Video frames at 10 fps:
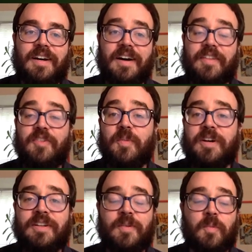Uh, this
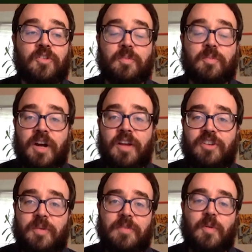one will
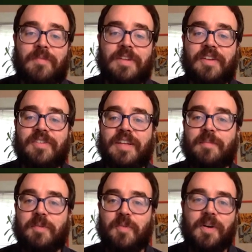surprise you if you have not seen
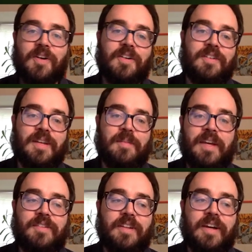it before. It
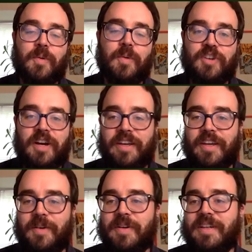may delight or
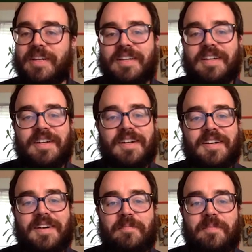shock you.
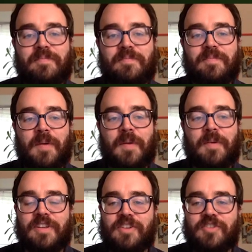Um, I was
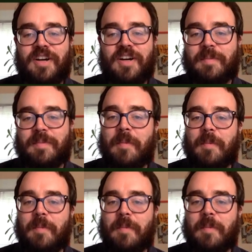initially shocked. I'm coming
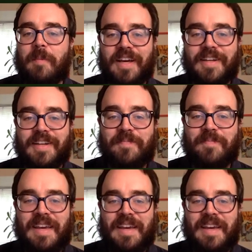around to delighted.